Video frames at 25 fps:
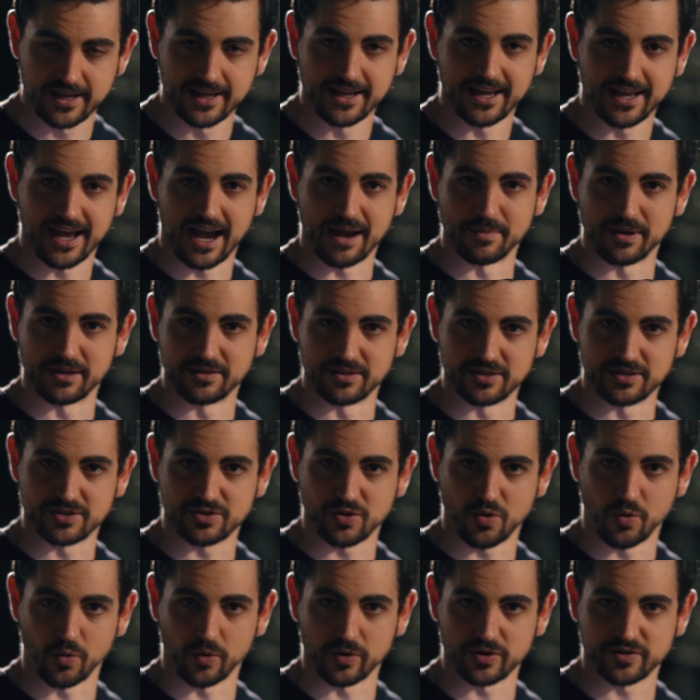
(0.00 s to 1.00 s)
I made this
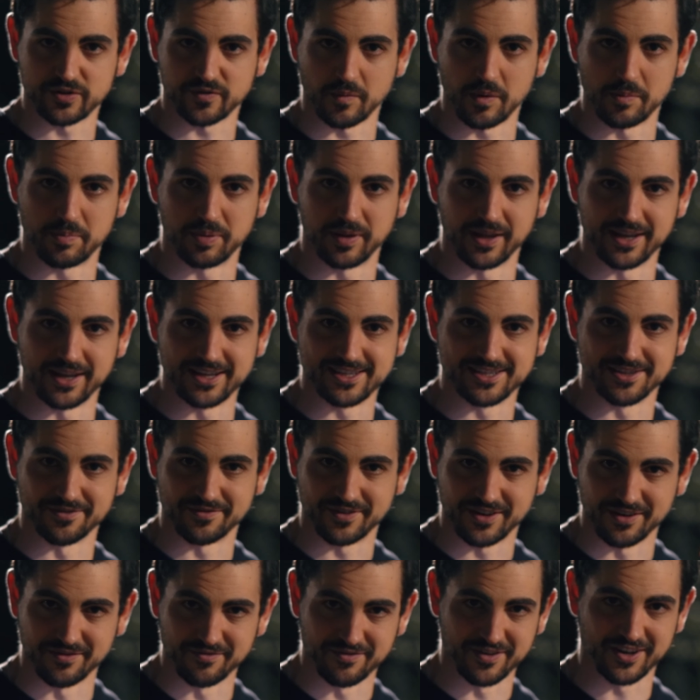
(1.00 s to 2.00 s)
course from a place of
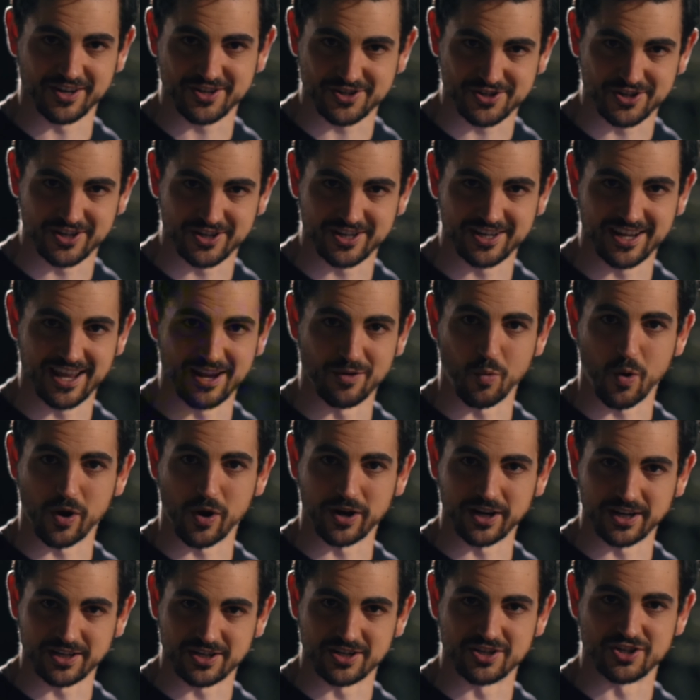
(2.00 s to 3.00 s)
conviction and
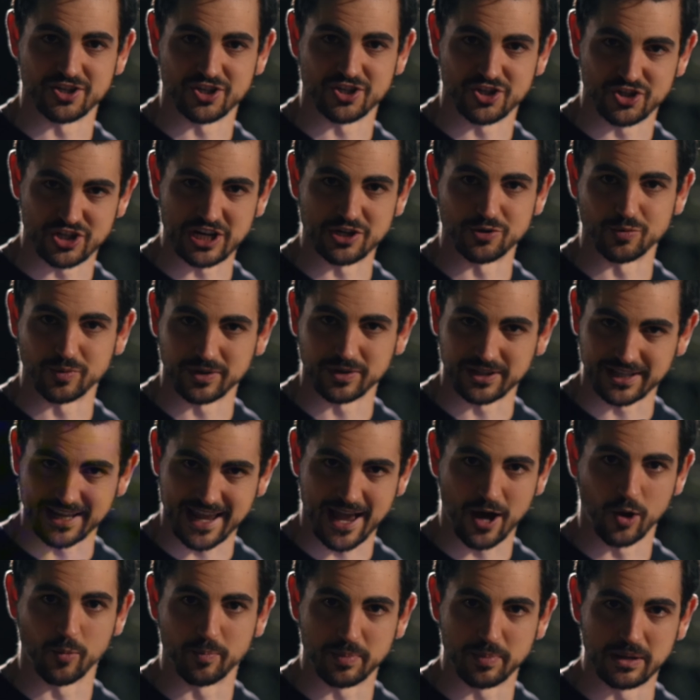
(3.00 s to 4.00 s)
wanting to just genuinely
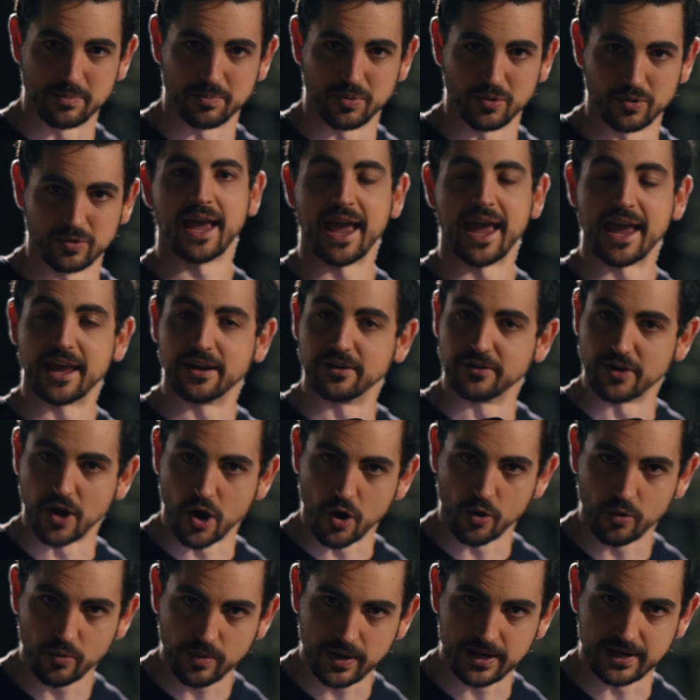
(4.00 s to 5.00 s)
help people. And
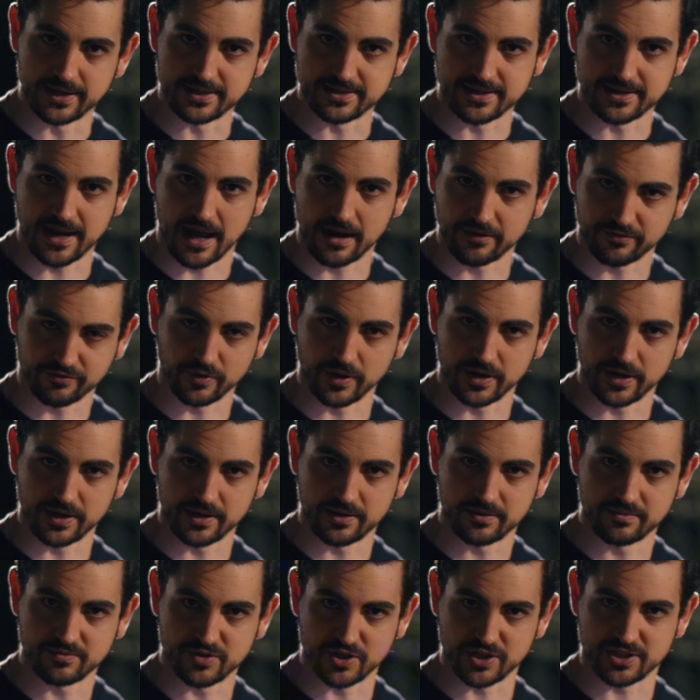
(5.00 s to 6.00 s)
no, it is not free,
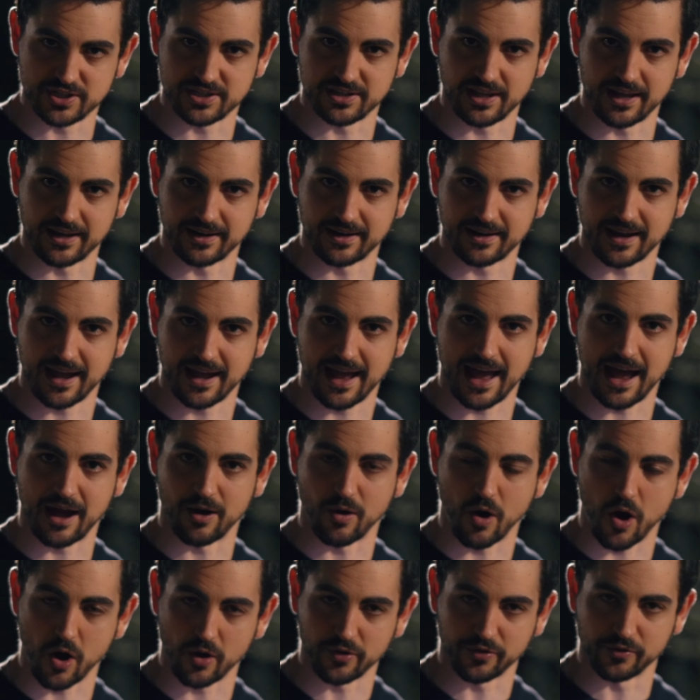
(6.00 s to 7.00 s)
just like how
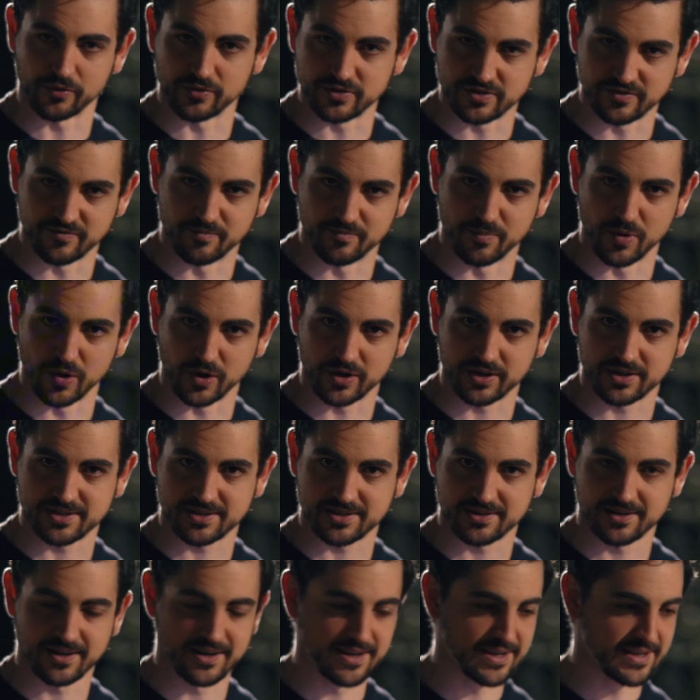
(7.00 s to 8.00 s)
authors of books
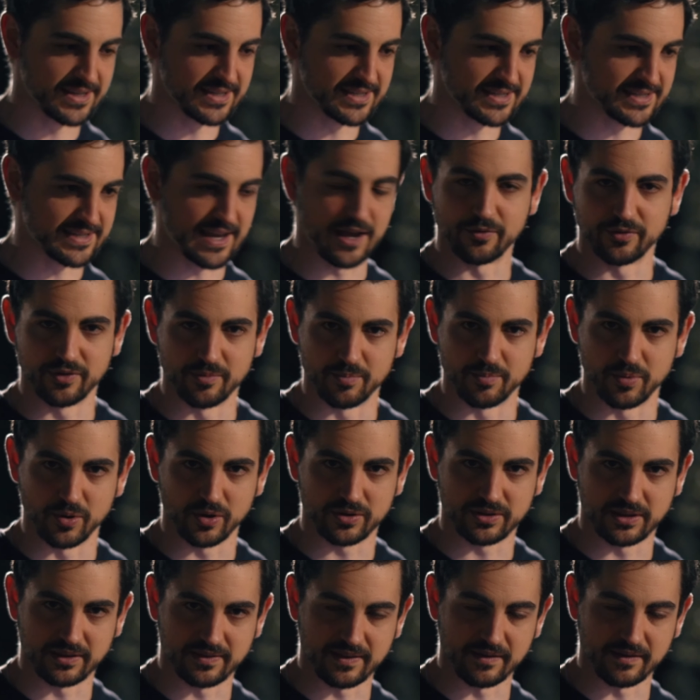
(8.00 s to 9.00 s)
sell the book
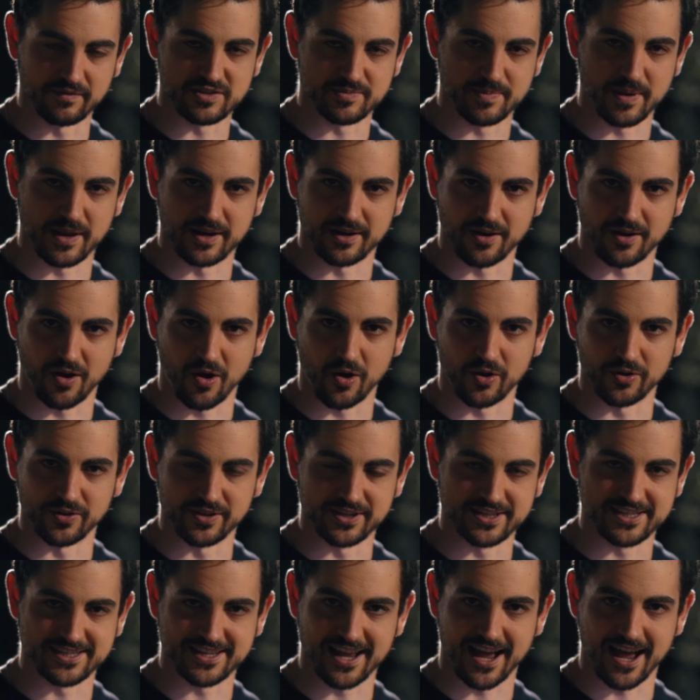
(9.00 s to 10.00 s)
that they've spent all
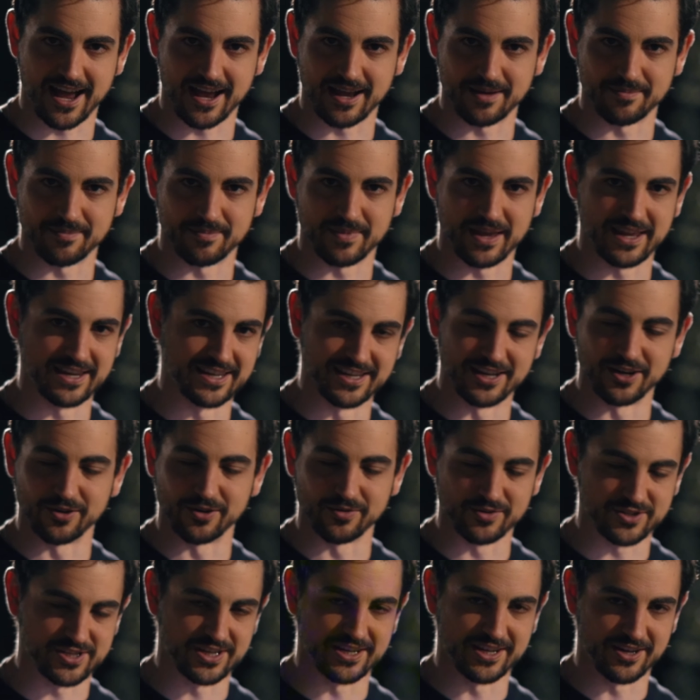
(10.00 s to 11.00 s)
this time and
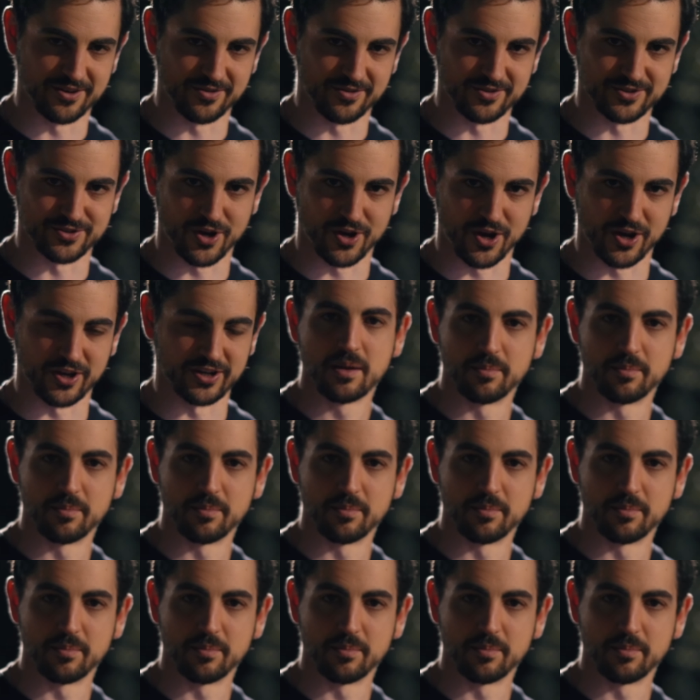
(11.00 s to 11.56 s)
years and years on.